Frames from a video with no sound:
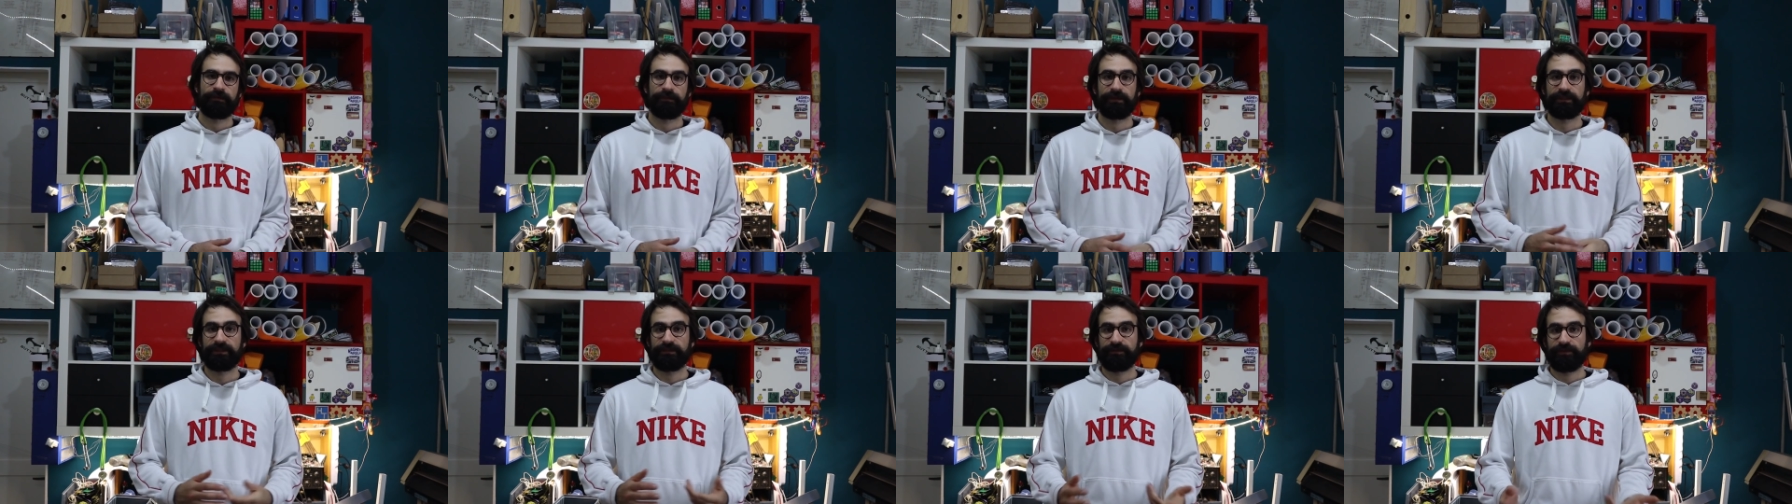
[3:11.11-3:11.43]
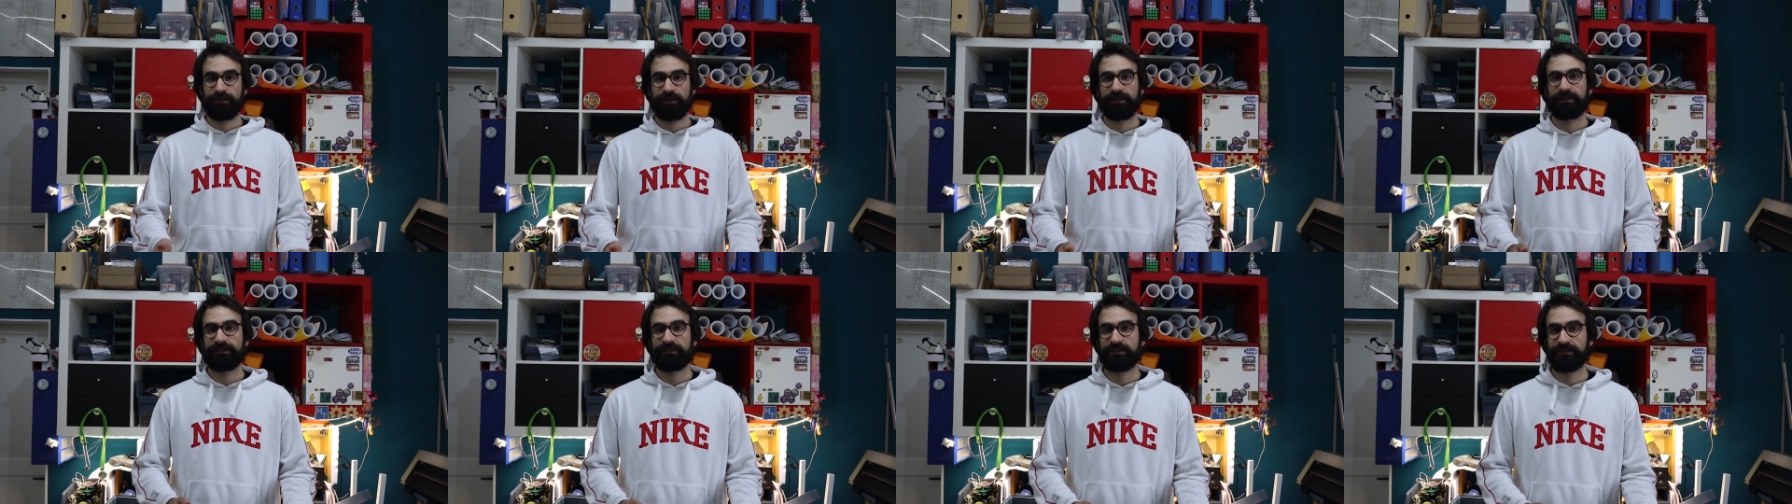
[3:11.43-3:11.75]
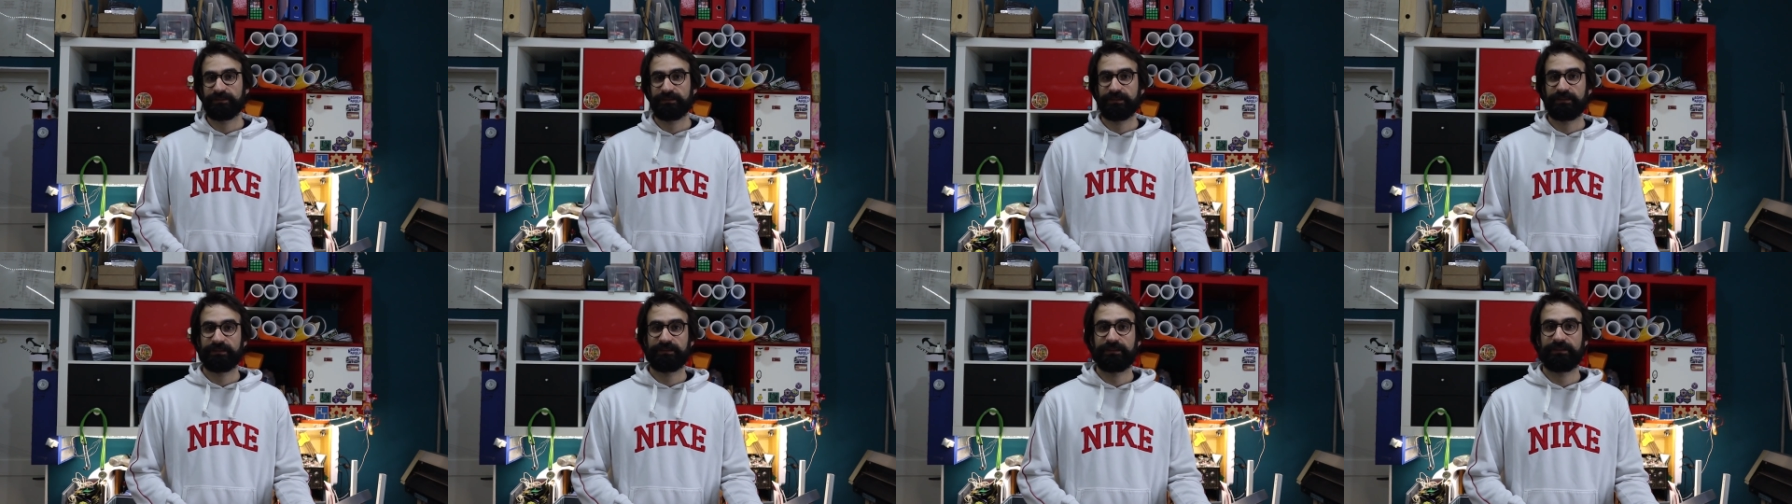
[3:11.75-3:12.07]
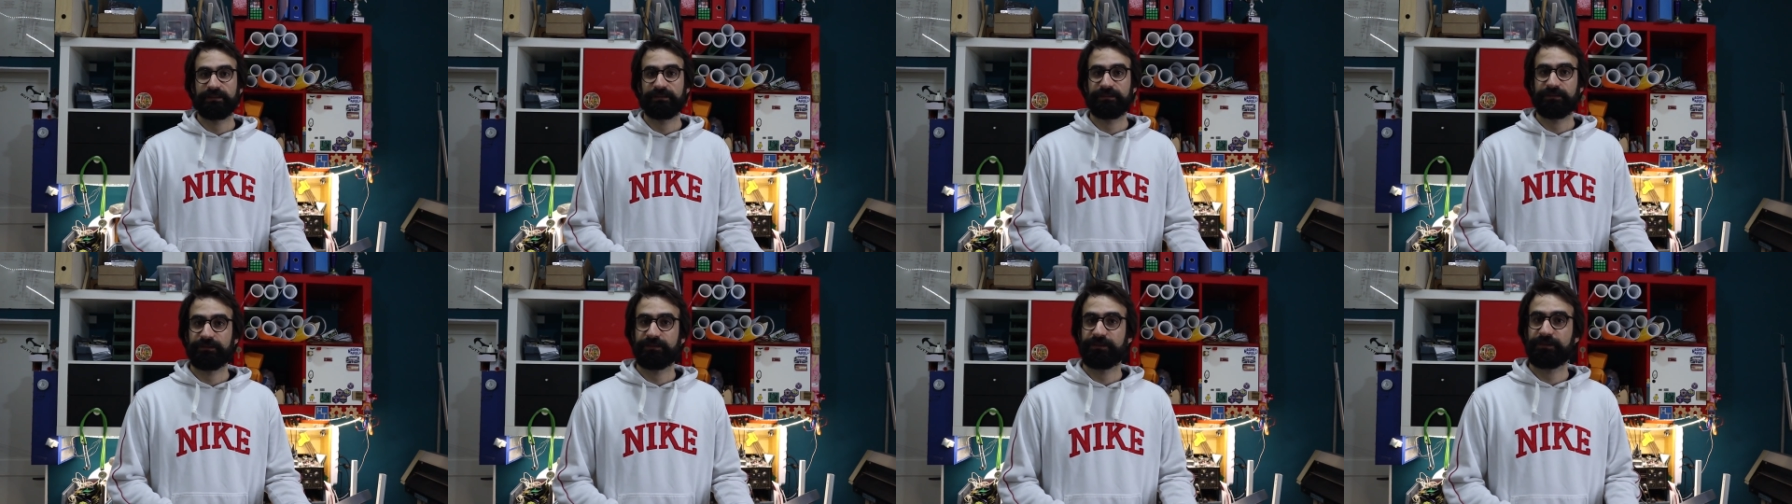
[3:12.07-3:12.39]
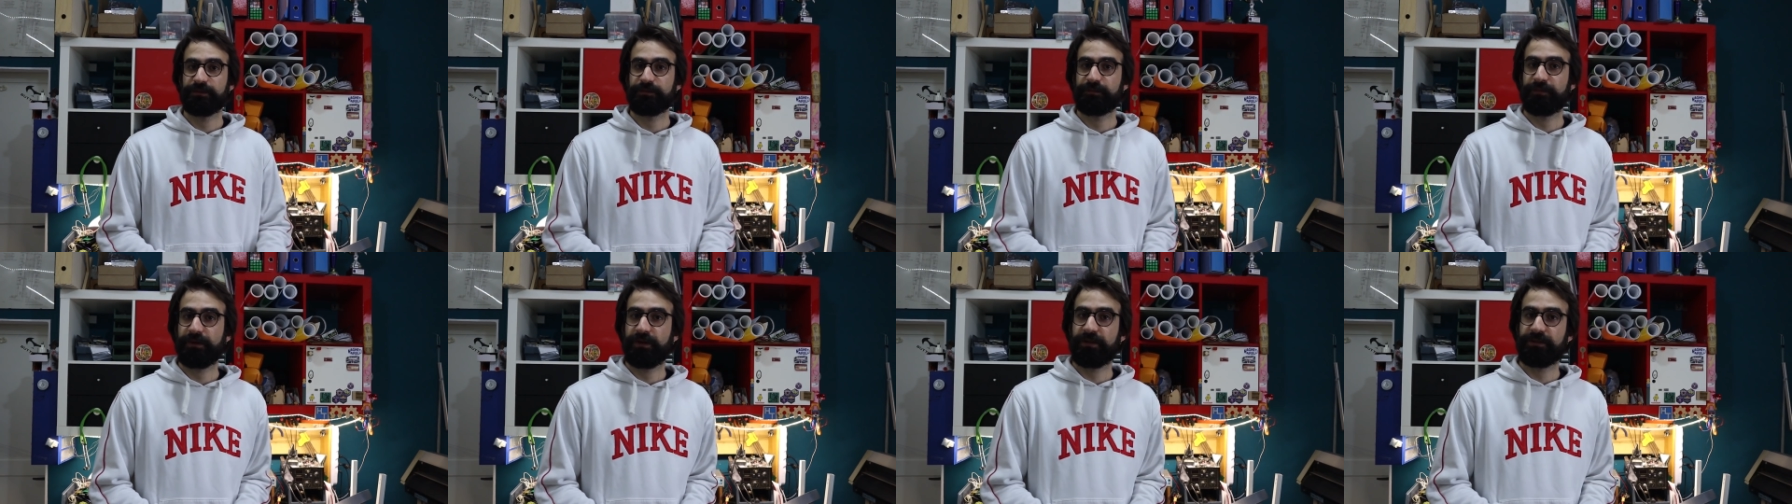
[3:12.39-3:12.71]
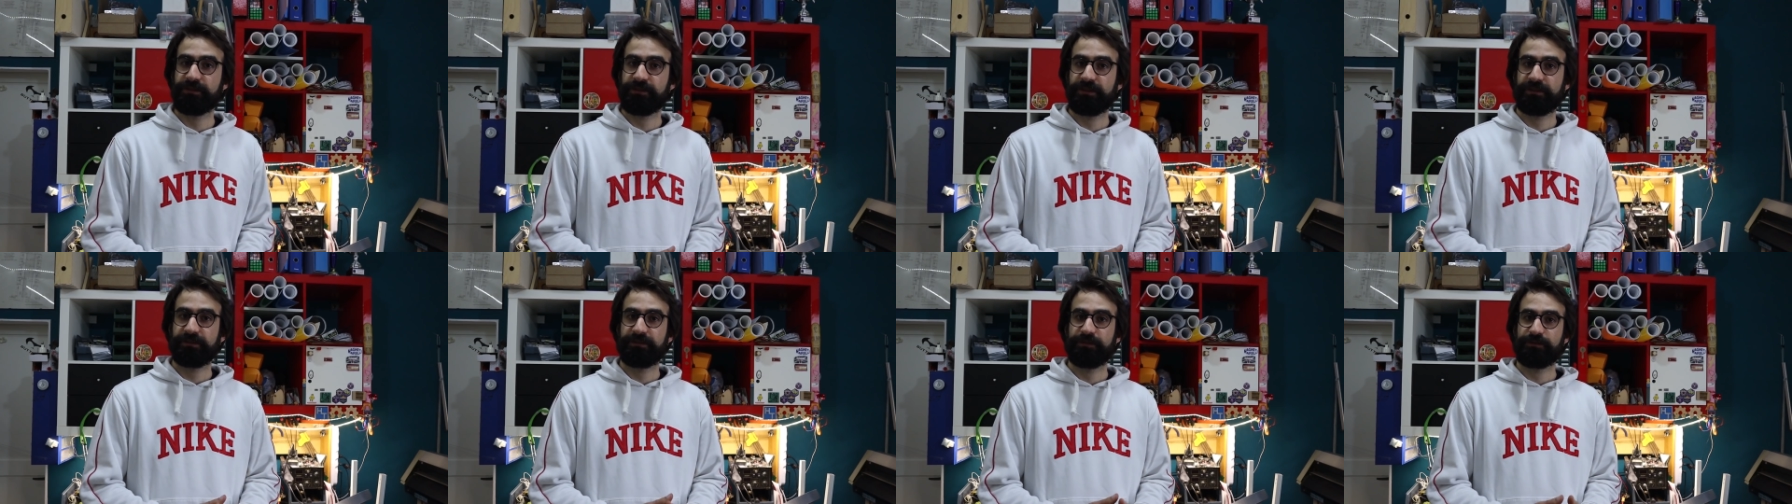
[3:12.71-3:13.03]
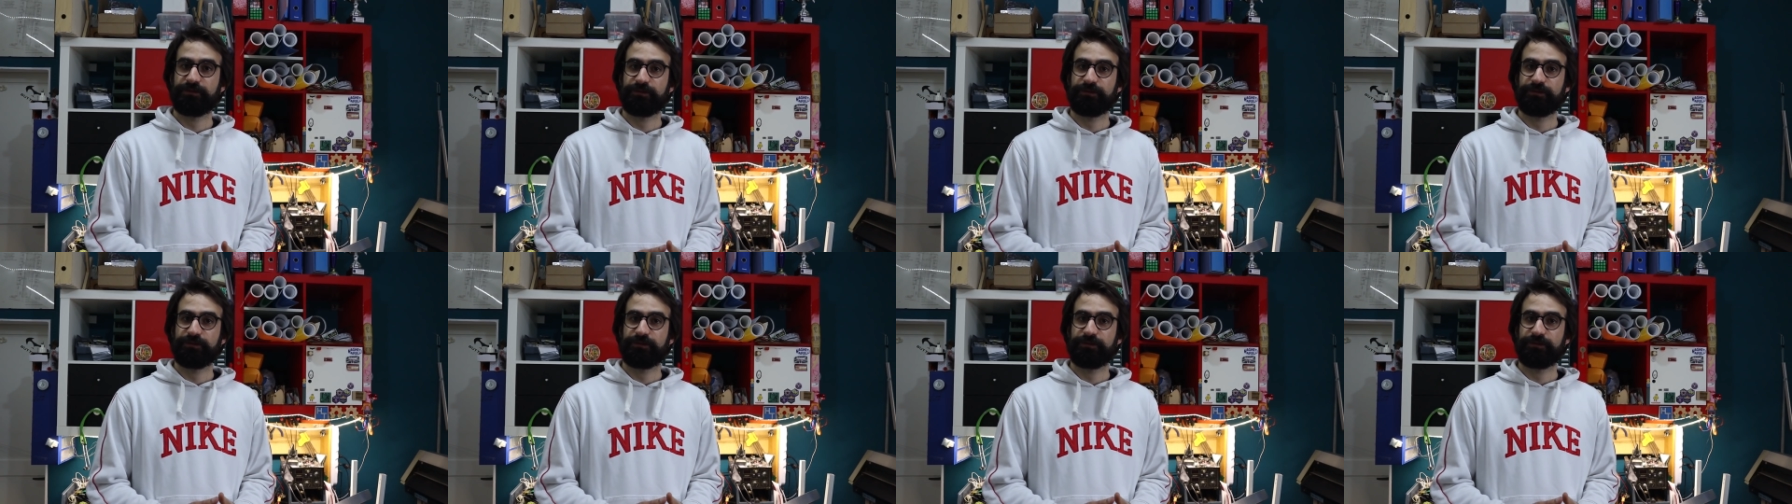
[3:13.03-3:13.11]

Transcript: but if you're interested into this project,